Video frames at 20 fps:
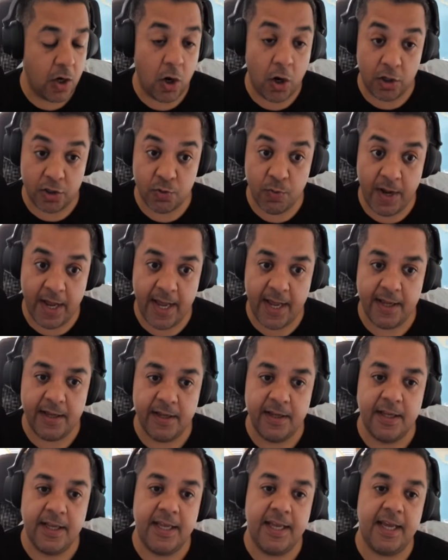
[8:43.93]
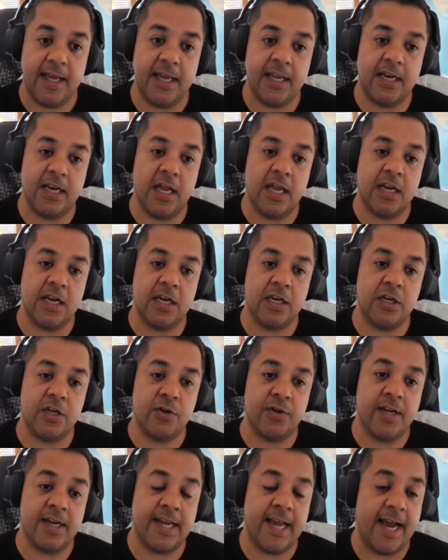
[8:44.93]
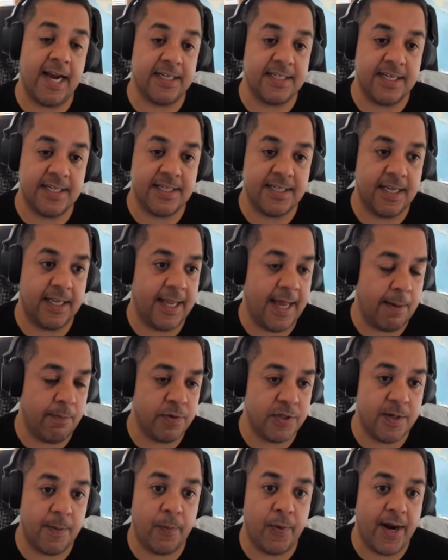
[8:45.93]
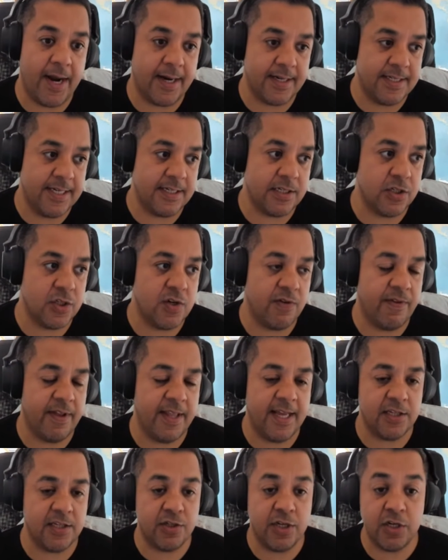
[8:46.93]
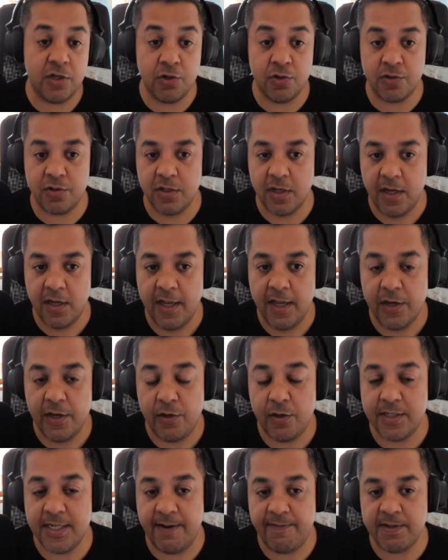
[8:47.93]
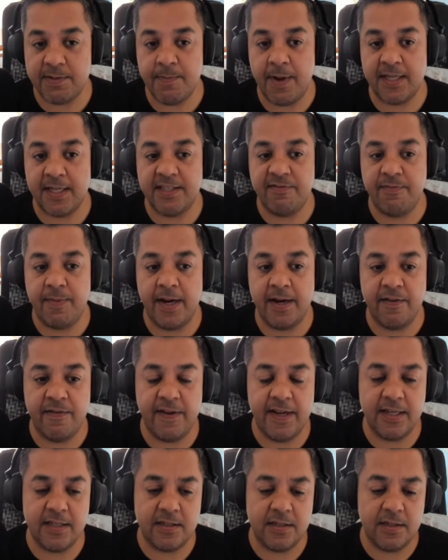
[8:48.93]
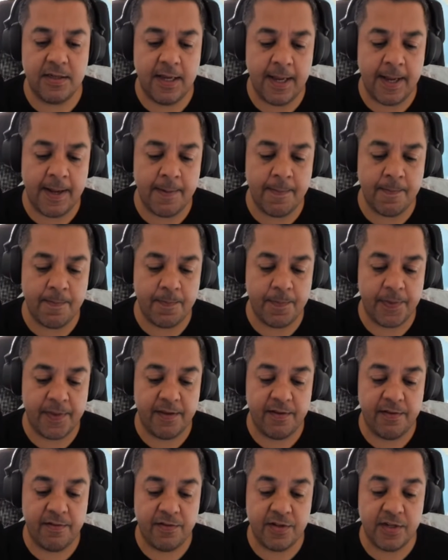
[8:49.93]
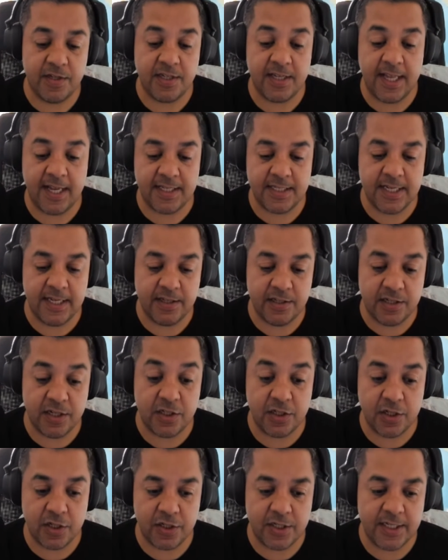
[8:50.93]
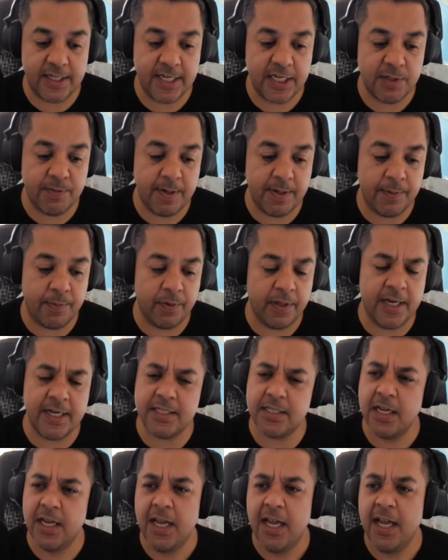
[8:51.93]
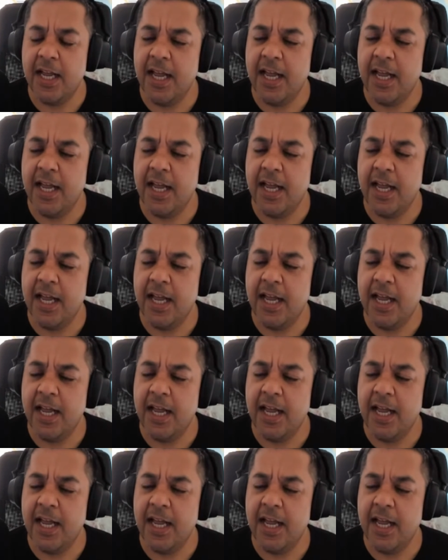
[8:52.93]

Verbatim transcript: courseware, and you can get access to labs to practice and stuff like that. So it does have its massive benefits to teach people. And it's,